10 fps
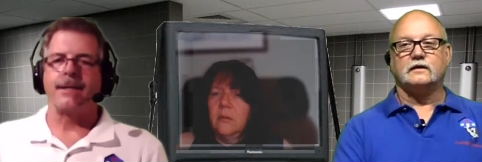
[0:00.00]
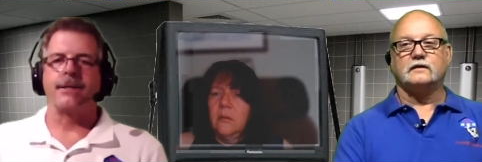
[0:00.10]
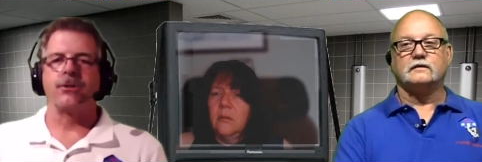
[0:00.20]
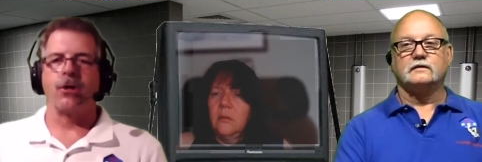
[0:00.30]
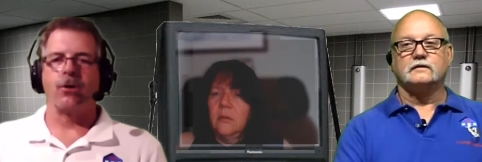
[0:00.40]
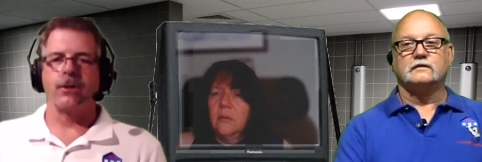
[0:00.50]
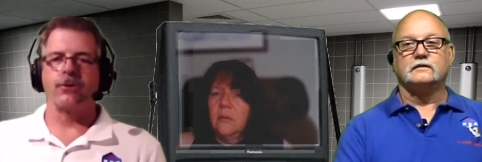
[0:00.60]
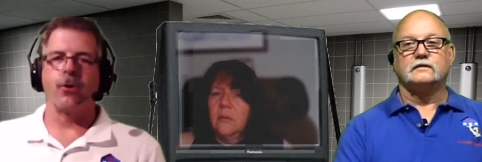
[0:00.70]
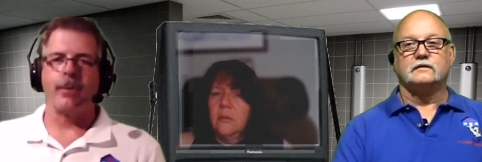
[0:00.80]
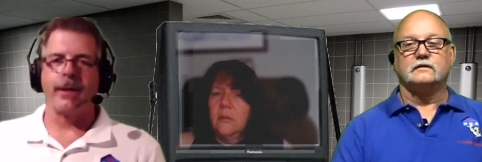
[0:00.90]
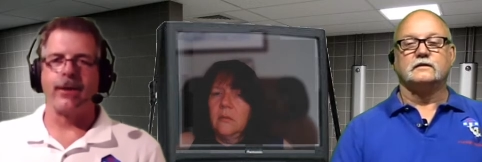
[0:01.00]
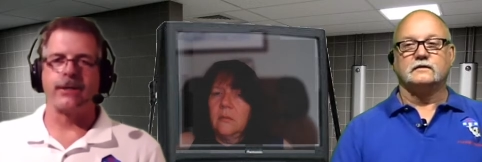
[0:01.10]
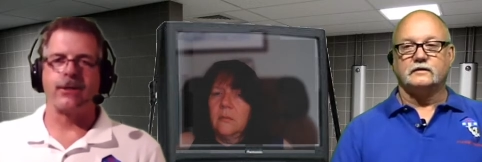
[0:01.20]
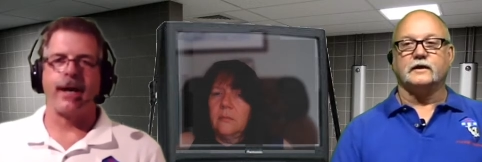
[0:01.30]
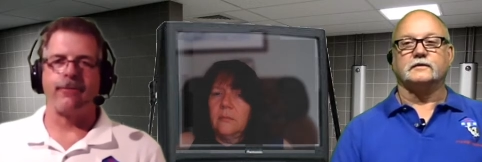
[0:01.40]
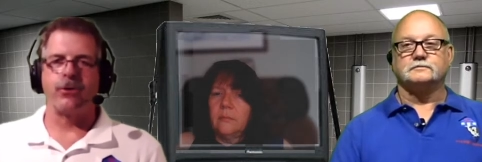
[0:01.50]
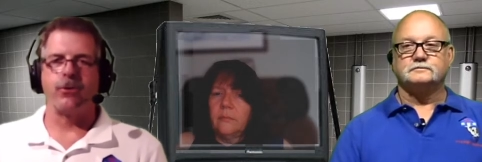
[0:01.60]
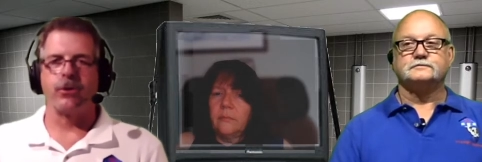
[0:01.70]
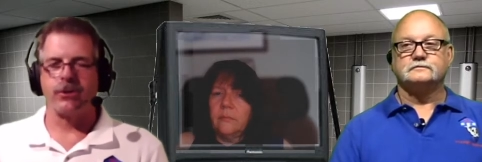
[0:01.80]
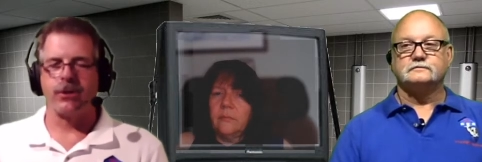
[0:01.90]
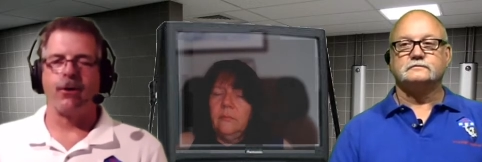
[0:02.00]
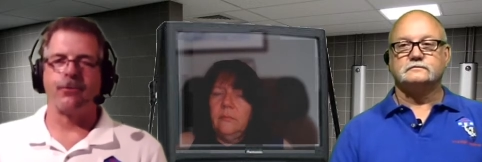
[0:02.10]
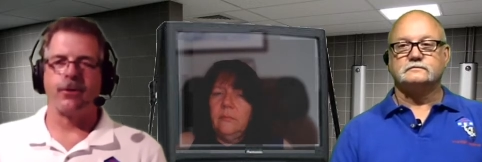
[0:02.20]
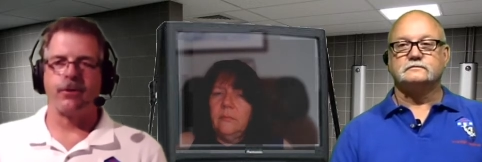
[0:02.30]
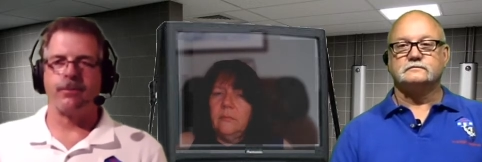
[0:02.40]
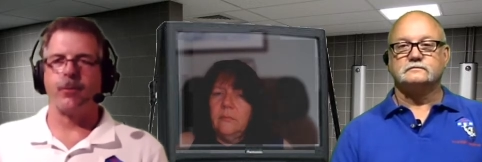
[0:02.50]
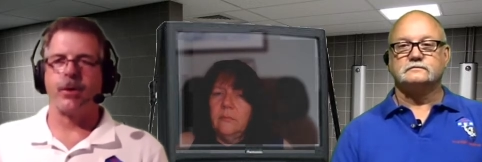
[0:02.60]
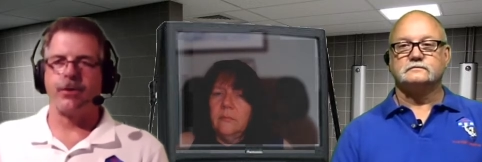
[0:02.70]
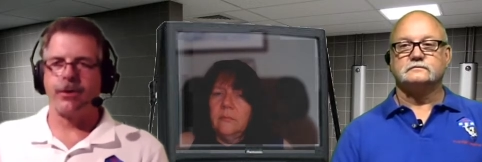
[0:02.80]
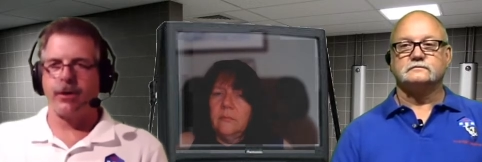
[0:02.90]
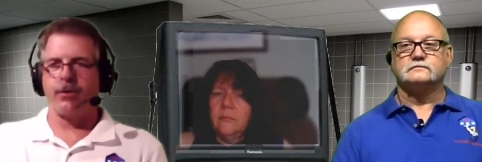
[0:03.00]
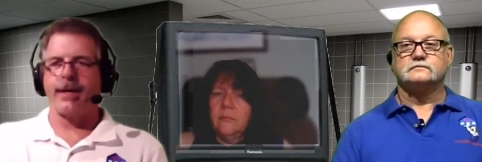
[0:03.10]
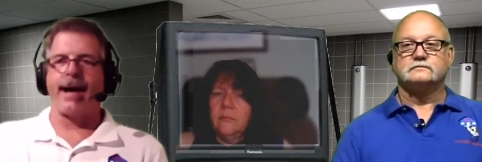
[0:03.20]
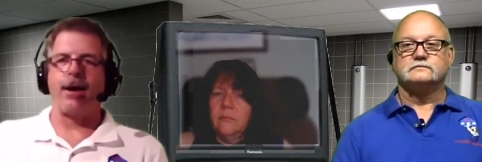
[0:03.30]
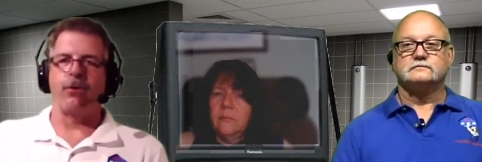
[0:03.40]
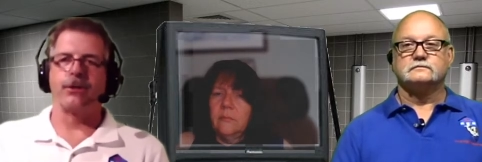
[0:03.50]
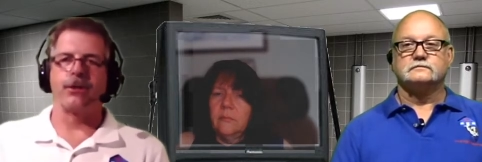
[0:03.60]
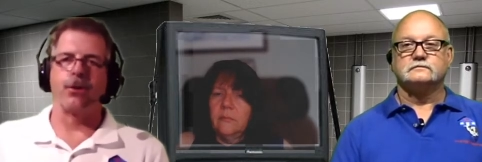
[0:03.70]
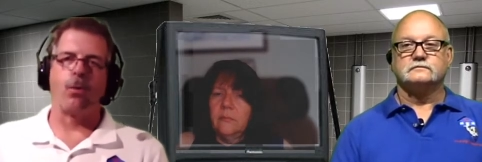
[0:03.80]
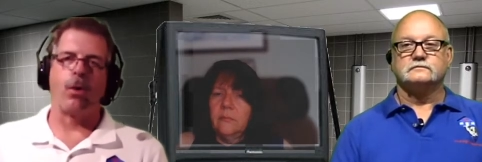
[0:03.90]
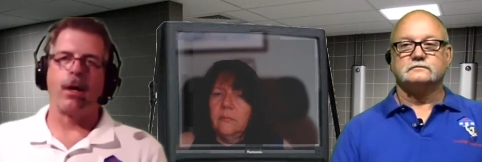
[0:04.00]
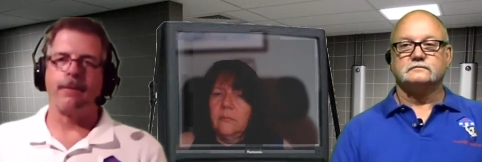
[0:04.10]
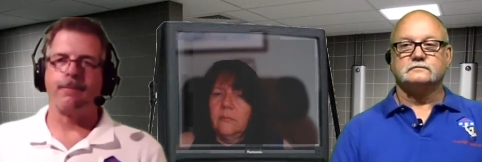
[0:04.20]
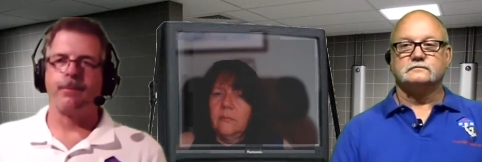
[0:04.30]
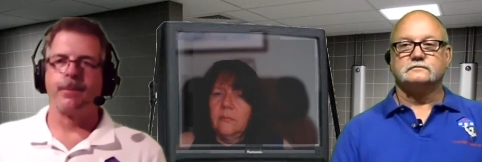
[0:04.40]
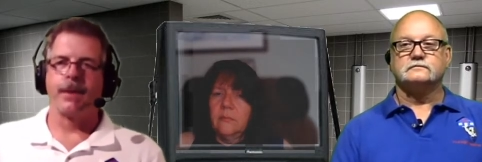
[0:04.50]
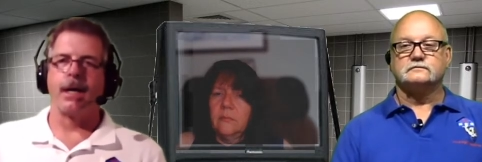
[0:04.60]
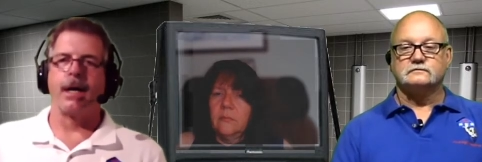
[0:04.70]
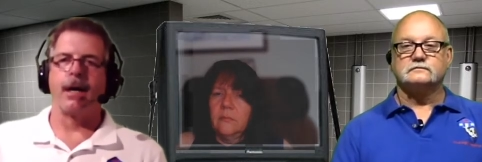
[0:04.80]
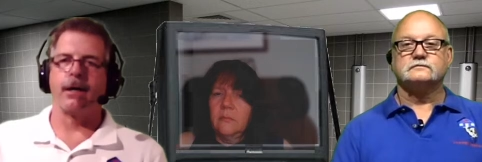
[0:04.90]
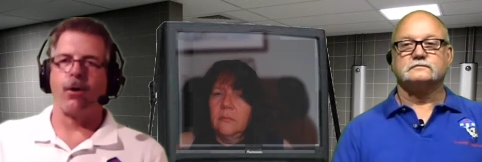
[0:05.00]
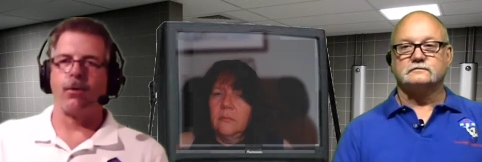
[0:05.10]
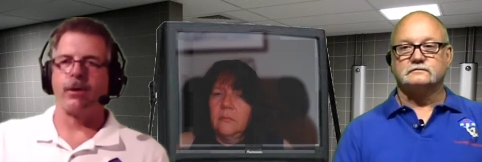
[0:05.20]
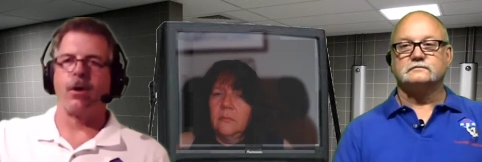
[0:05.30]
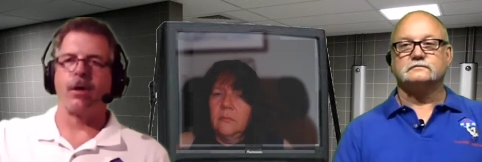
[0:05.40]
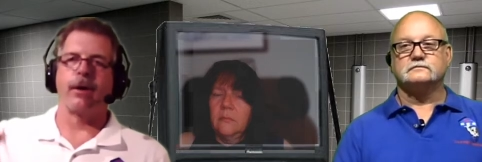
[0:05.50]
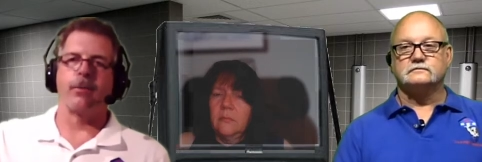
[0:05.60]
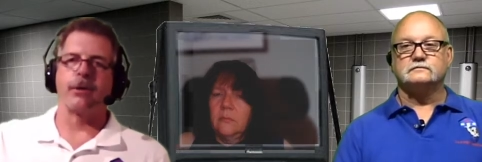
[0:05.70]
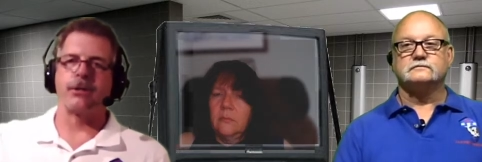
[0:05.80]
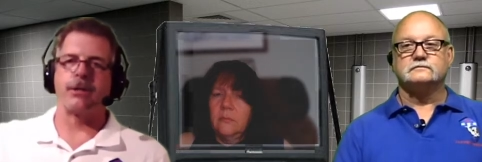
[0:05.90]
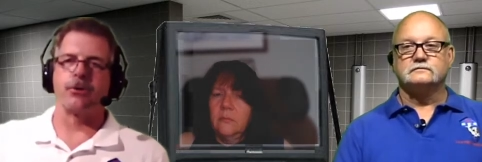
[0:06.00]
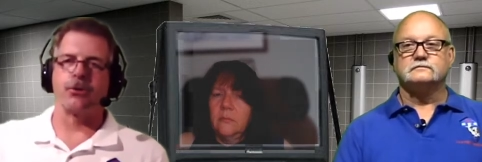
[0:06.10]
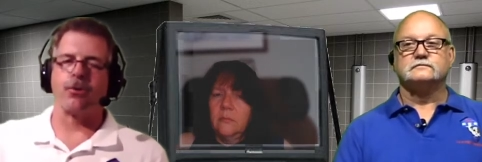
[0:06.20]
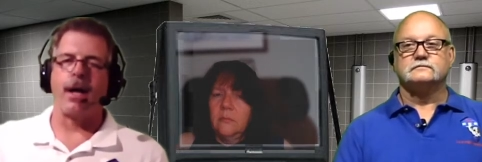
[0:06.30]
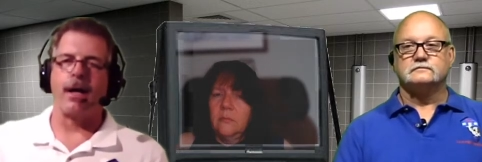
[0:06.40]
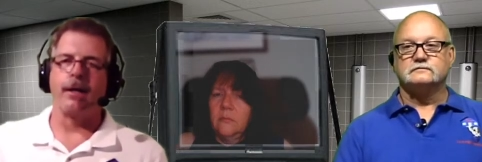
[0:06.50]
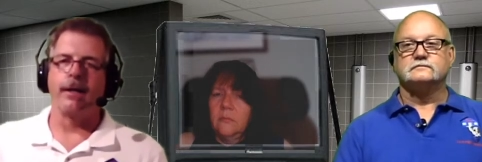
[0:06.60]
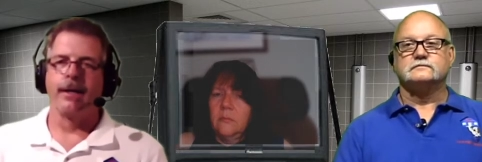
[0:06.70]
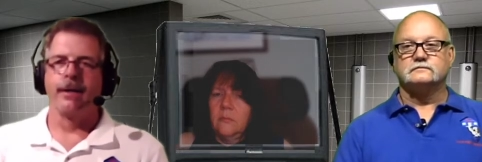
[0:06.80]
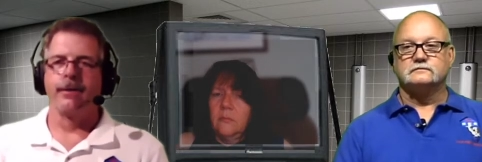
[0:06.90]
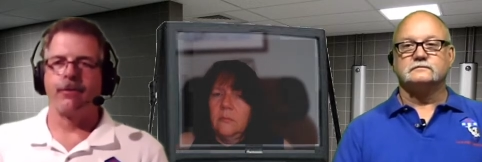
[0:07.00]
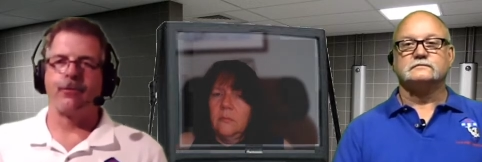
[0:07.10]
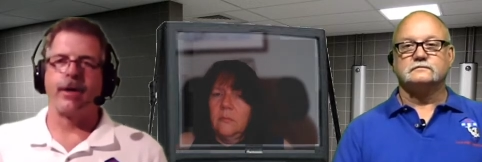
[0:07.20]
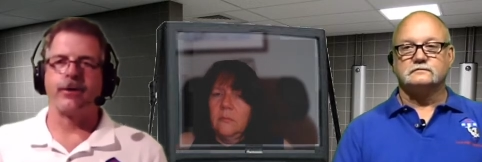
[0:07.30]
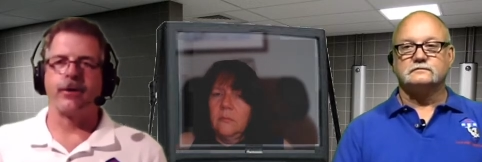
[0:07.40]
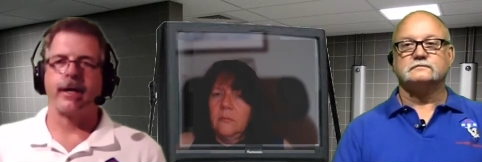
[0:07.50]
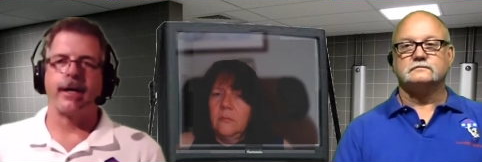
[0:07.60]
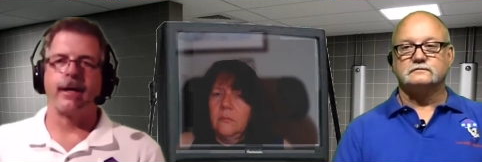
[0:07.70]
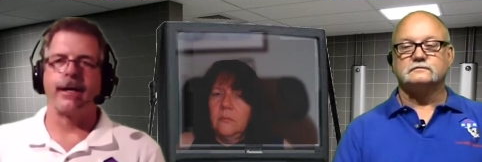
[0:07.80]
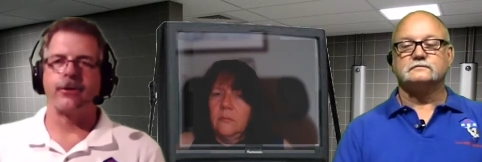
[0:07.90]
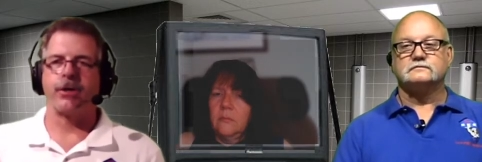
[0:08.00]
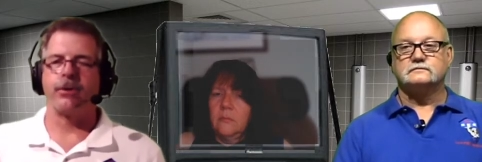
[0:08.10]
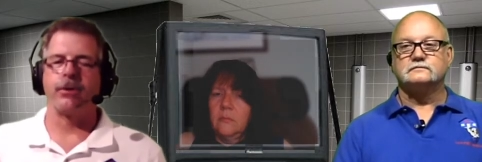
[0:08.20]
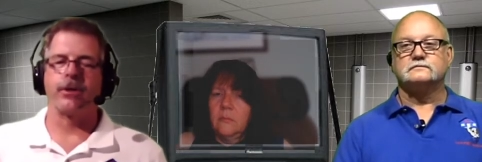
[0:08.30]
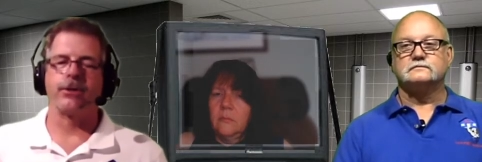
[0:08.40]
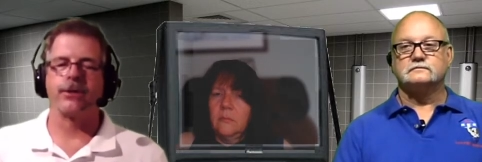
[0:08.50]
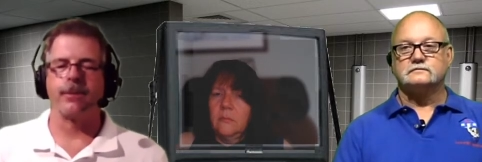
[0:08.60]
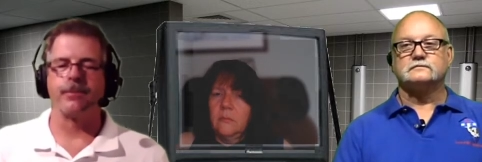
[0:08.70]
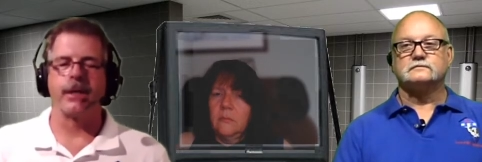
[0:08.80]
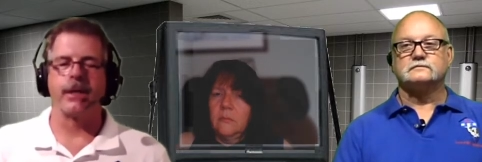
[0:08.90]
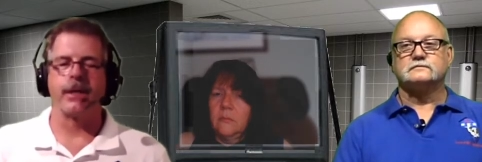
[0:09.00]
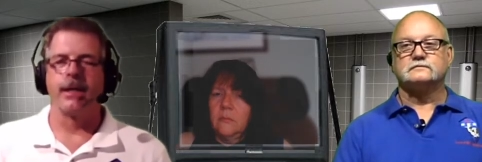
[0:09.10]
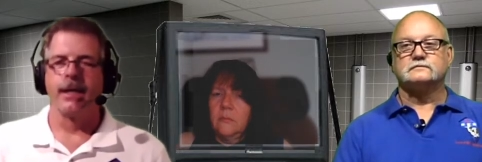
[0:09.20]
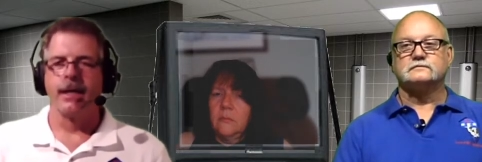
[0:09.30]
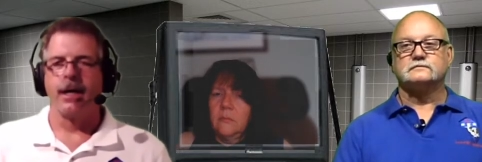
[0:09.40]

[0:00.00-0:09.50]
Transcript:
Speaker 1: I think so because nobody likes to have a do it yourselfer with you know the outlets in the wall uh, going along there with a steel trowel. They're afraid they're going to get electrocuted or something.